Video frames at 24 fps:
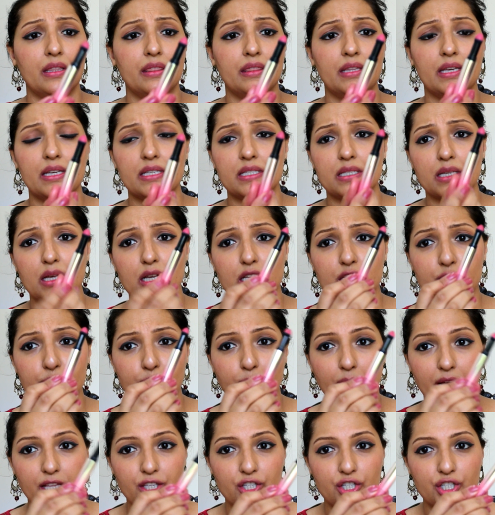this
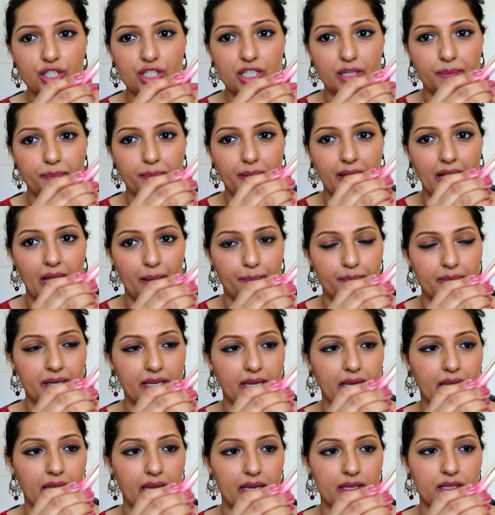sponge tip
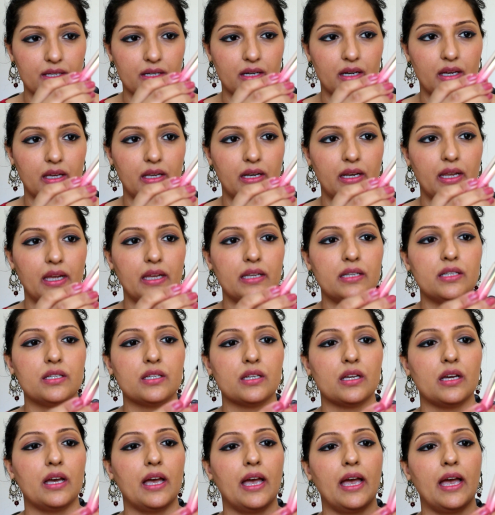applicator in it,